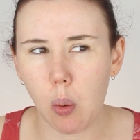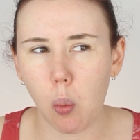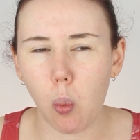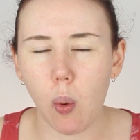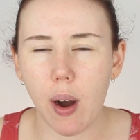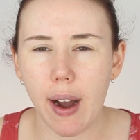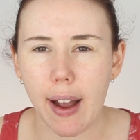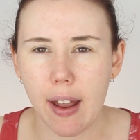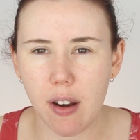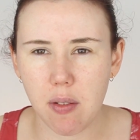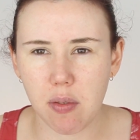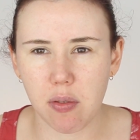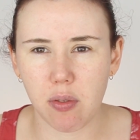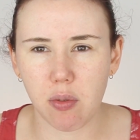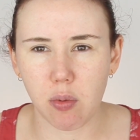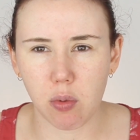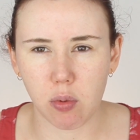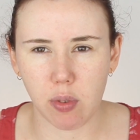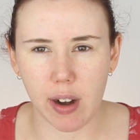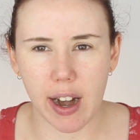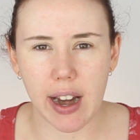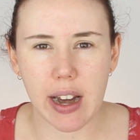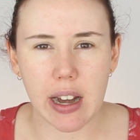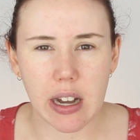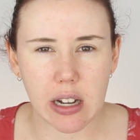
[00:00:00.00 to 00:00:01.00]
wide
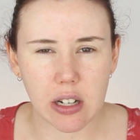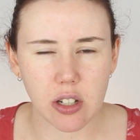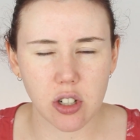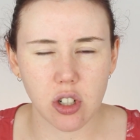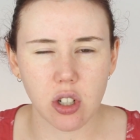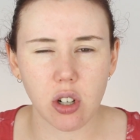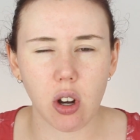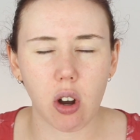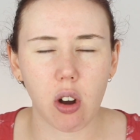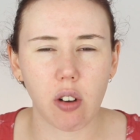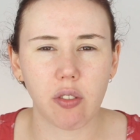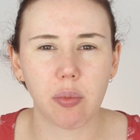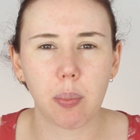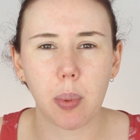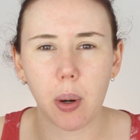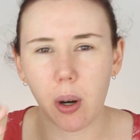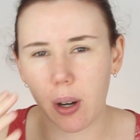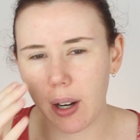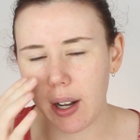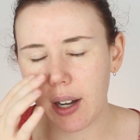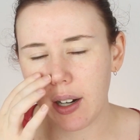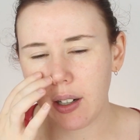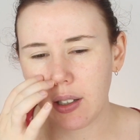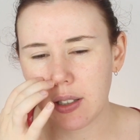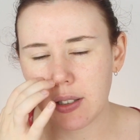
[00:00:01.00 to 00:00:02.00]
range of
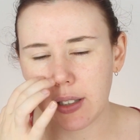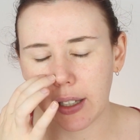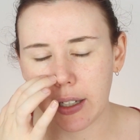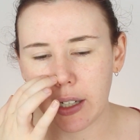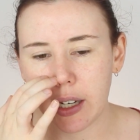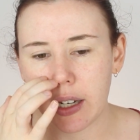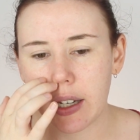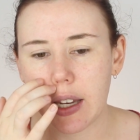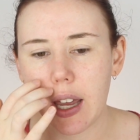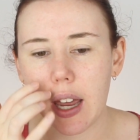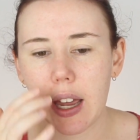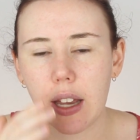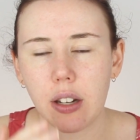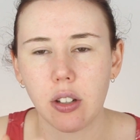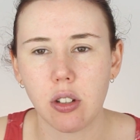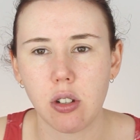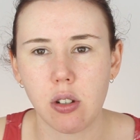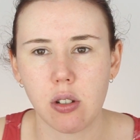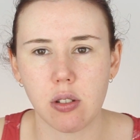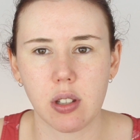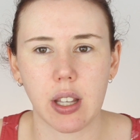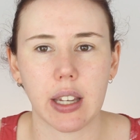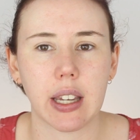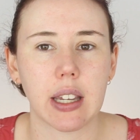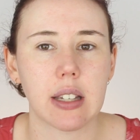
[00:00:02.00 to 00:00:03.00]
products. Like I can
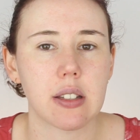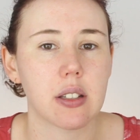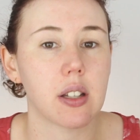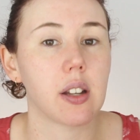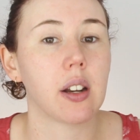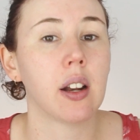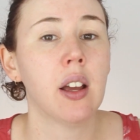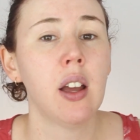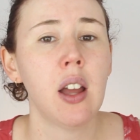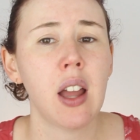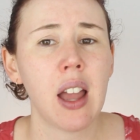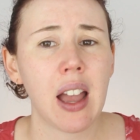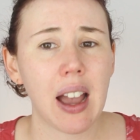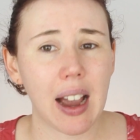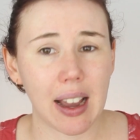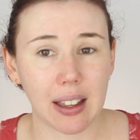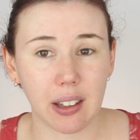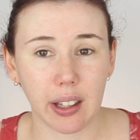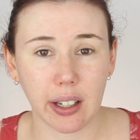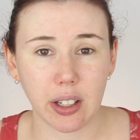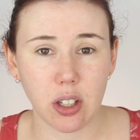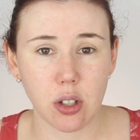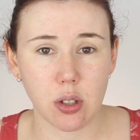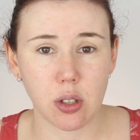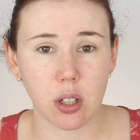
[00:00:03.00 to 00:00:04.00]
use, like I said, I
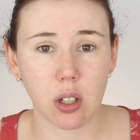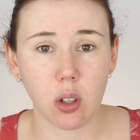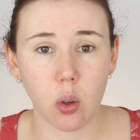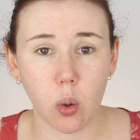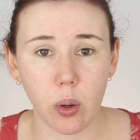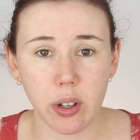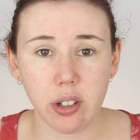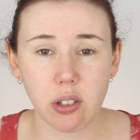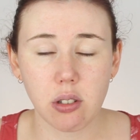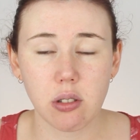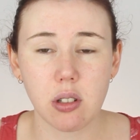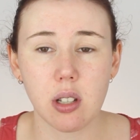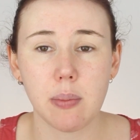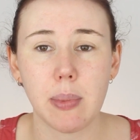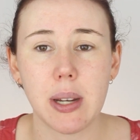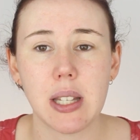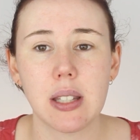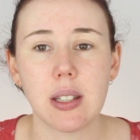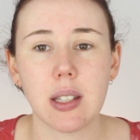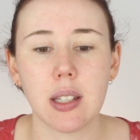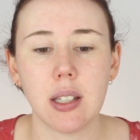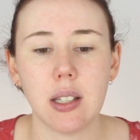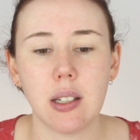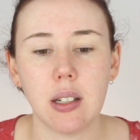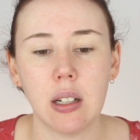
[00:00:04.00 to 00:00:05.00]
like using oils on my
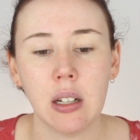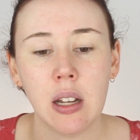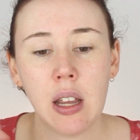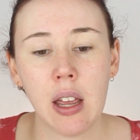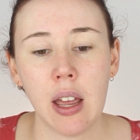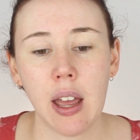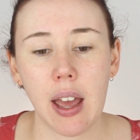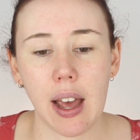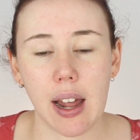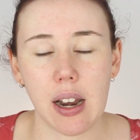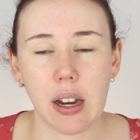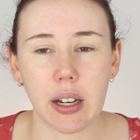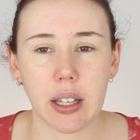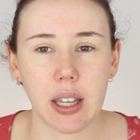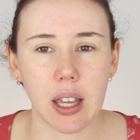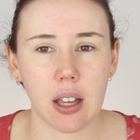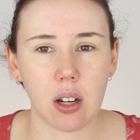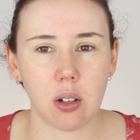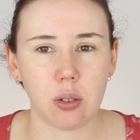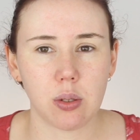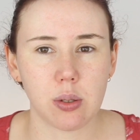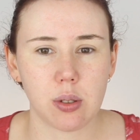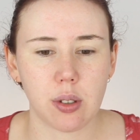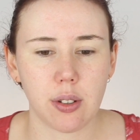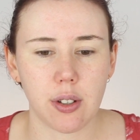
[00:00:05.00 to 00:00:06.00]
skin, and I
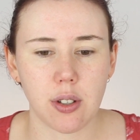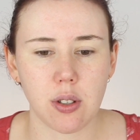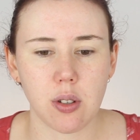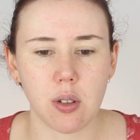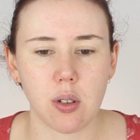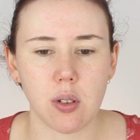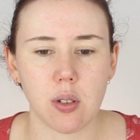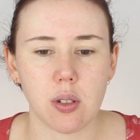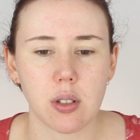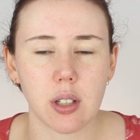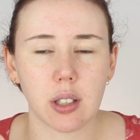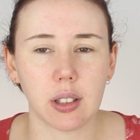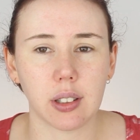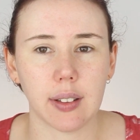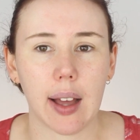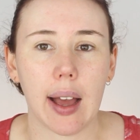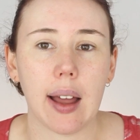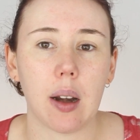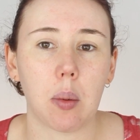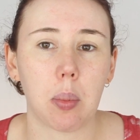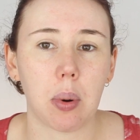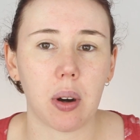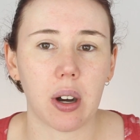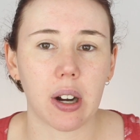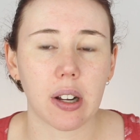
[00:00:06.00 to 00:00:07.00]
can also use
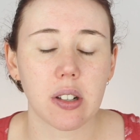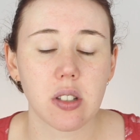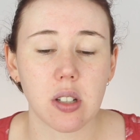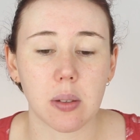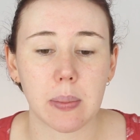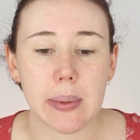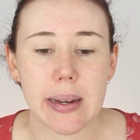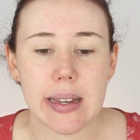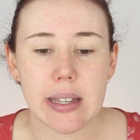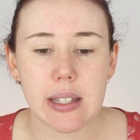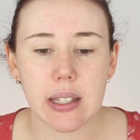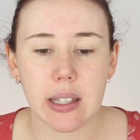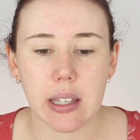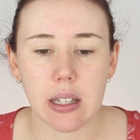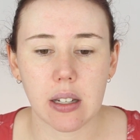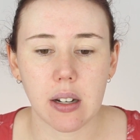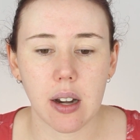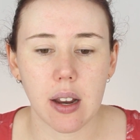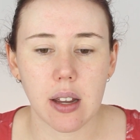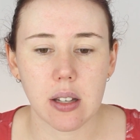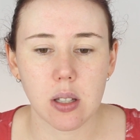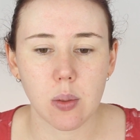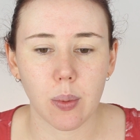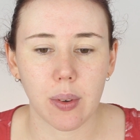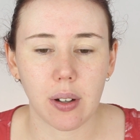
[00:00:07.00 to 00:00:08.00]
lighter products on my skin
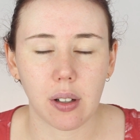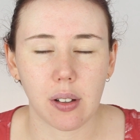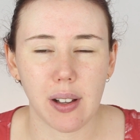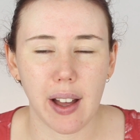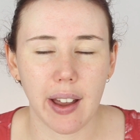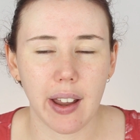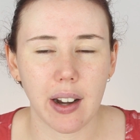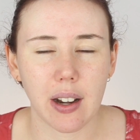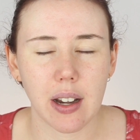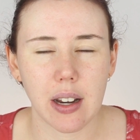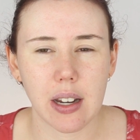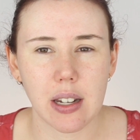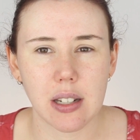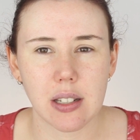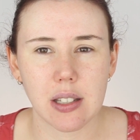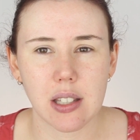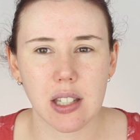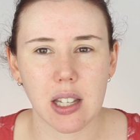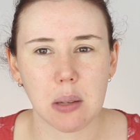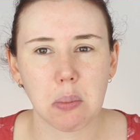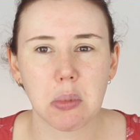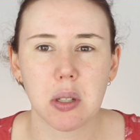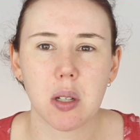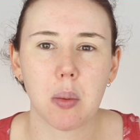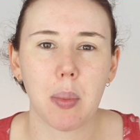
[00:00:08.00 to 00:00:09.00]
as well, and it
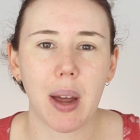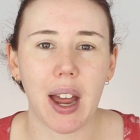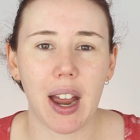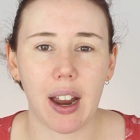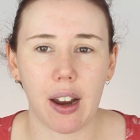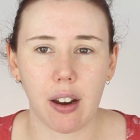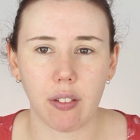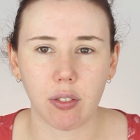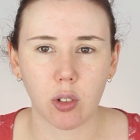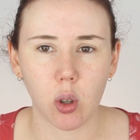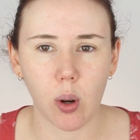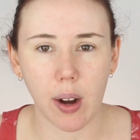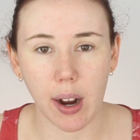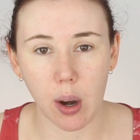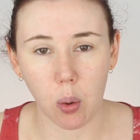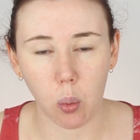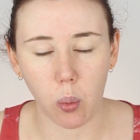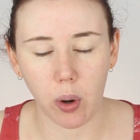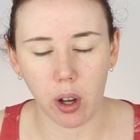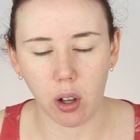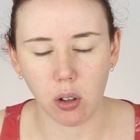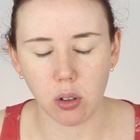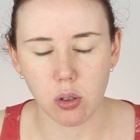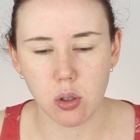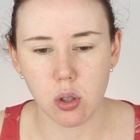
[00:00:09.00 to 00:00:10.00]
seems to behave quite
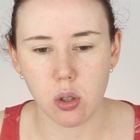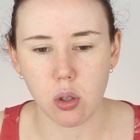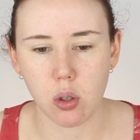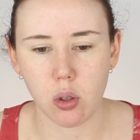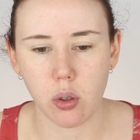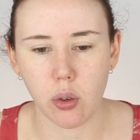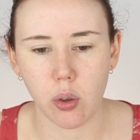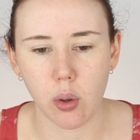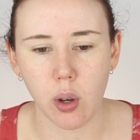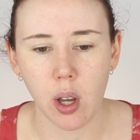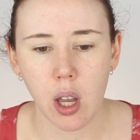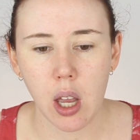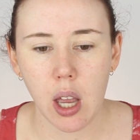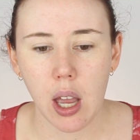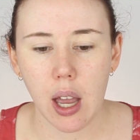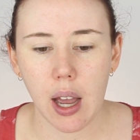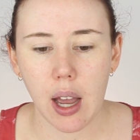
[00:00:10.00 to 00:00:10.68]
well to